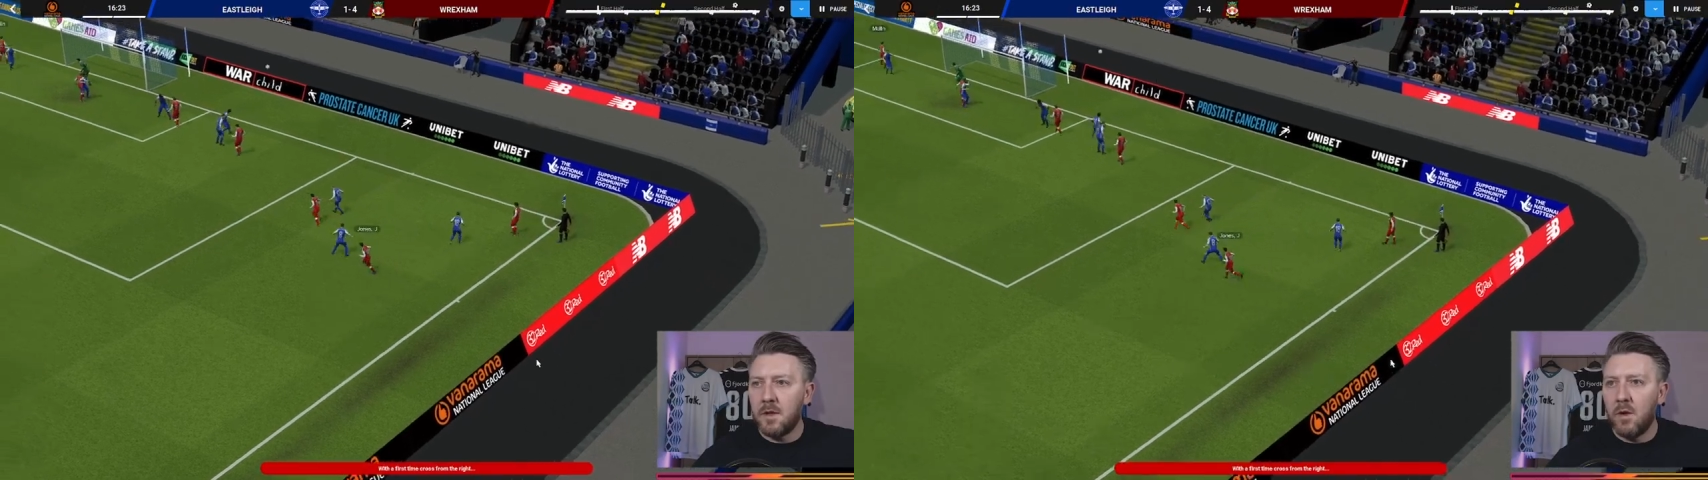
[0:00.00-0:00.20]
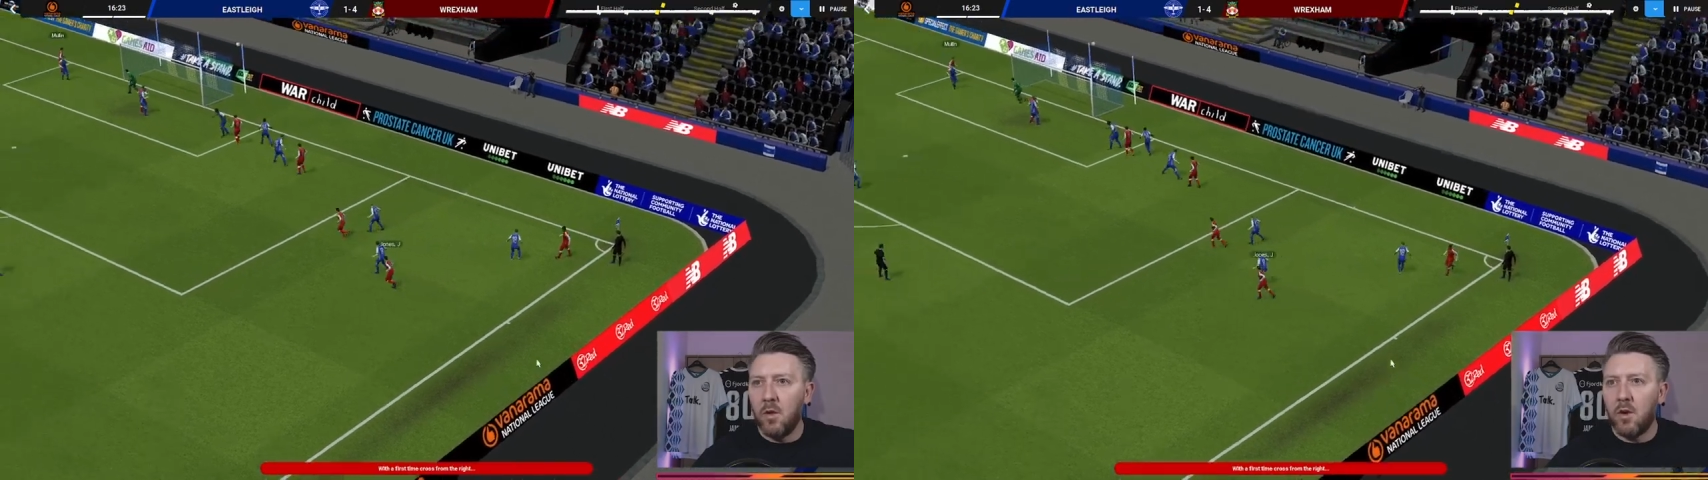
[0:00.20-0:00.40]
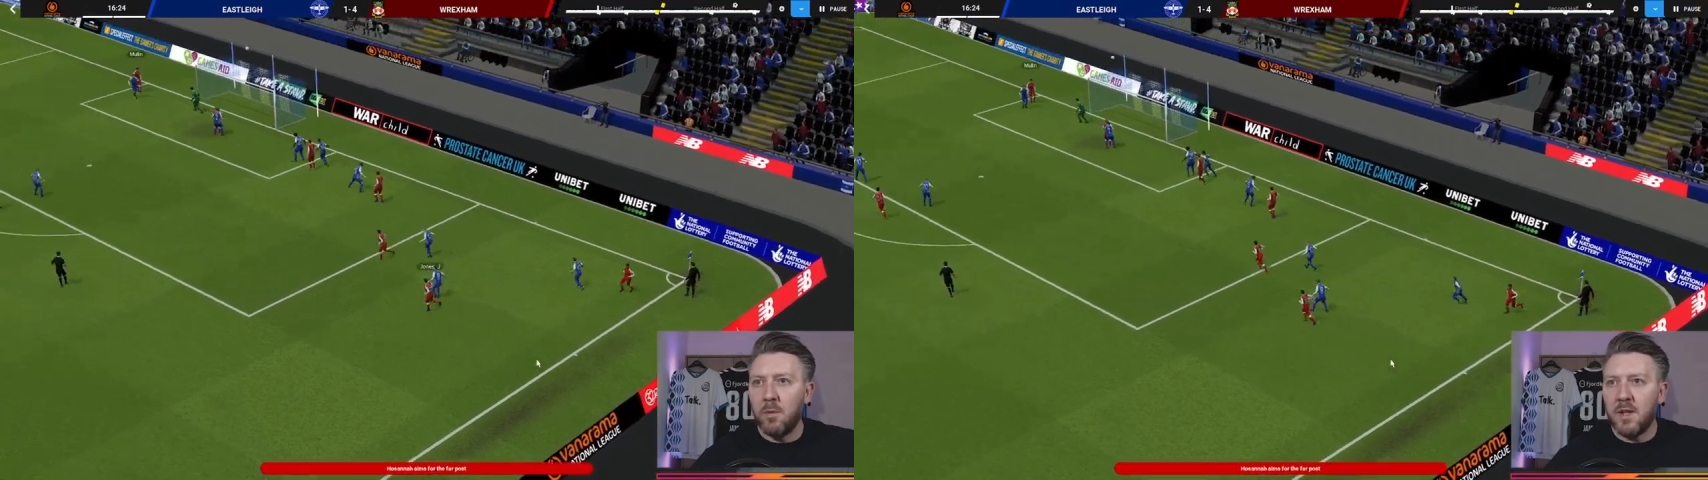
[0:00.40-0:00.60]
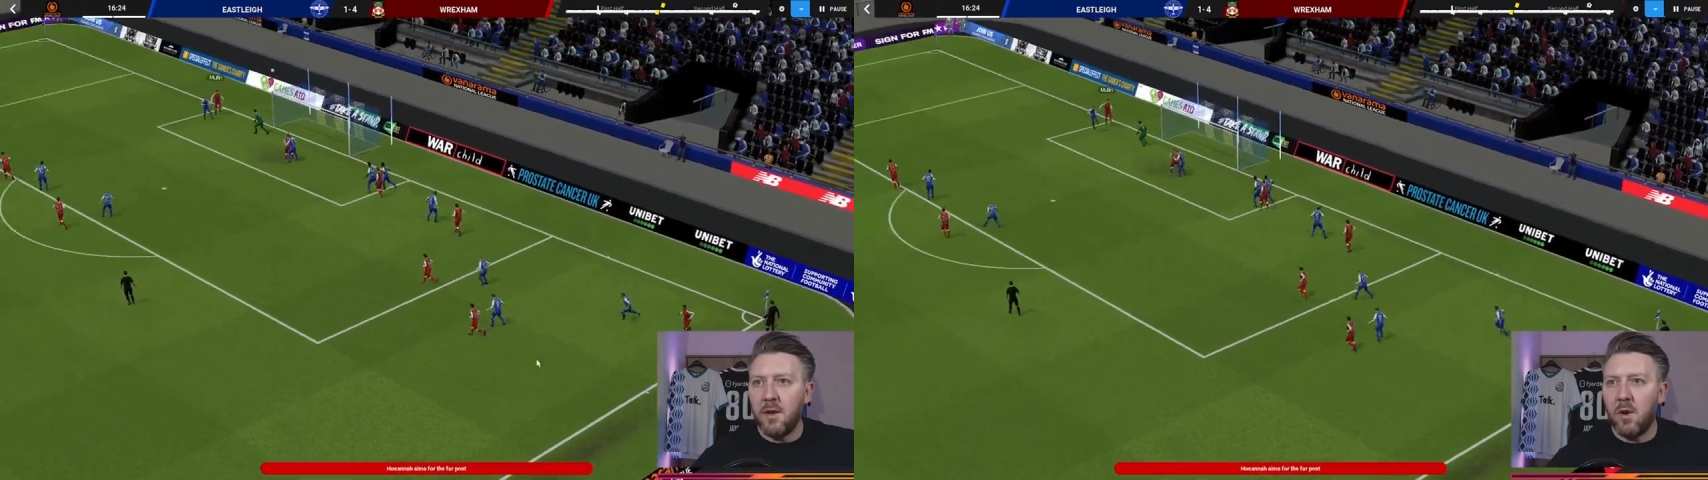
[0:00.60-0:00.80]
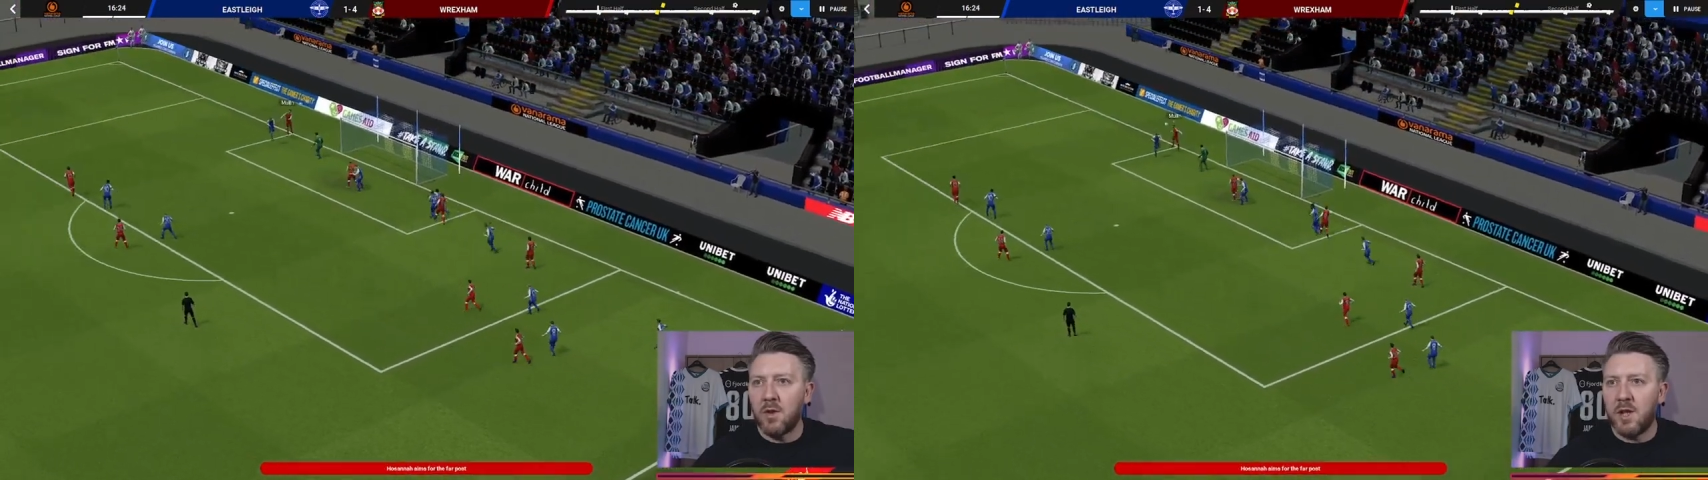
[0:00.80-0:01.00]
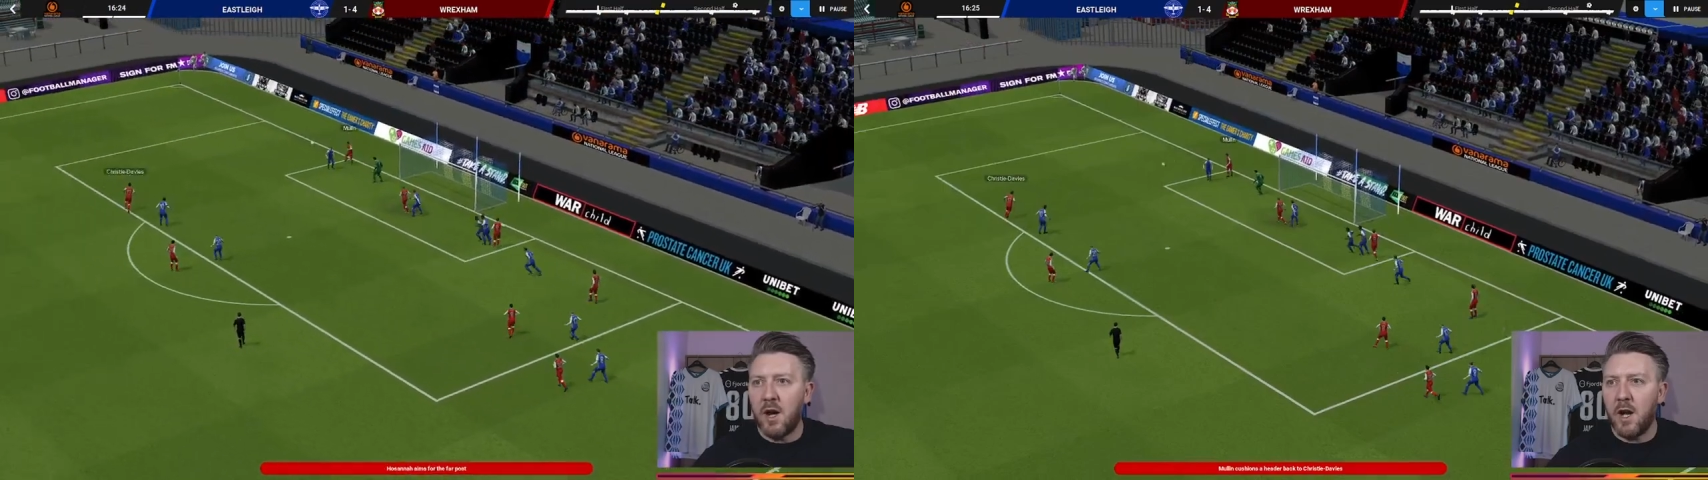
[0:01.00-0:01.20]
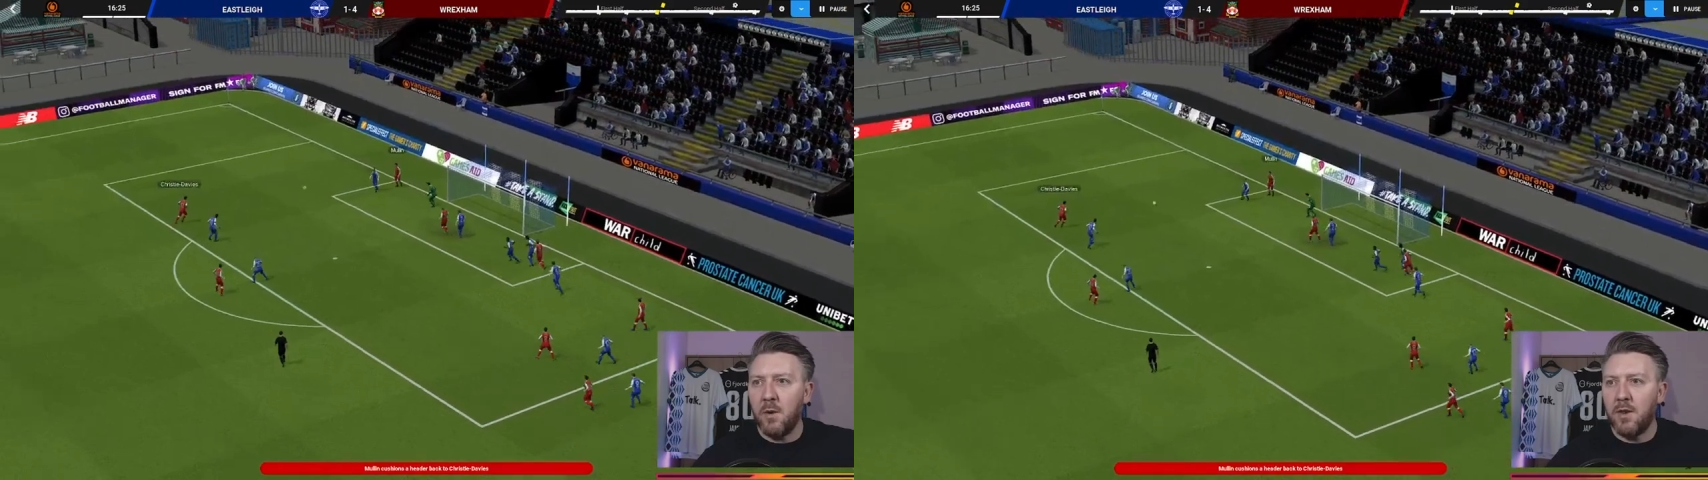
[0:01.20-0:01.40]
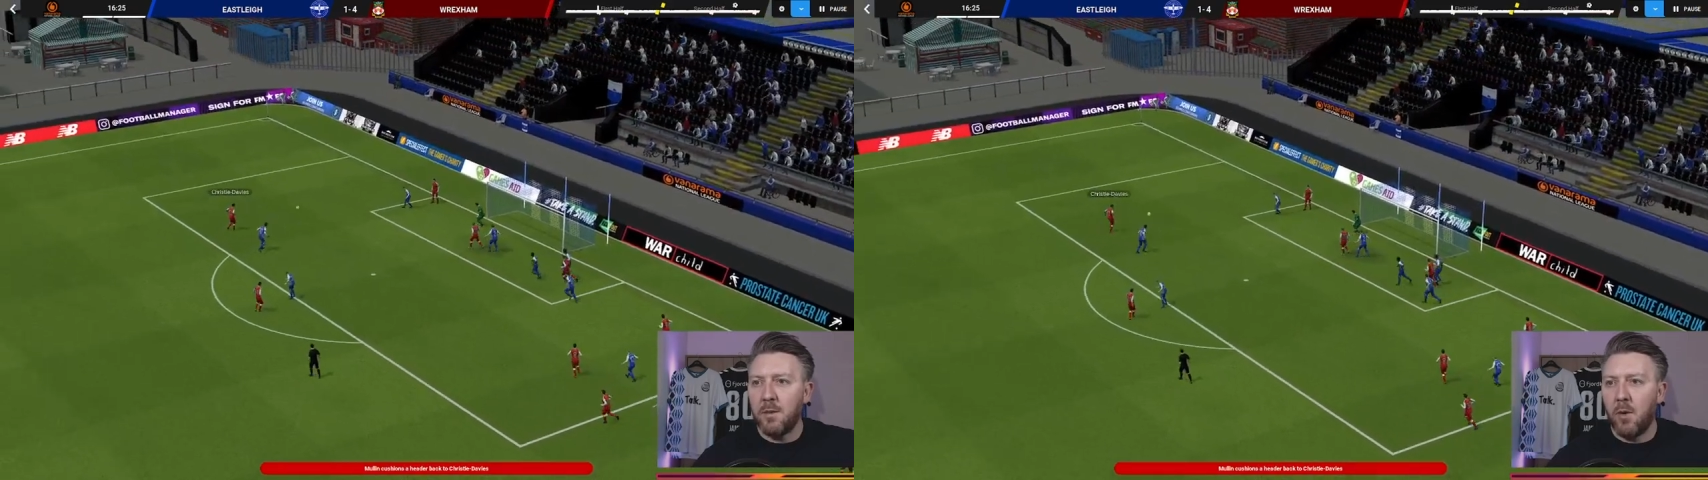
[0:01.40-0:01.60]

Goal comes in. Hosanna with the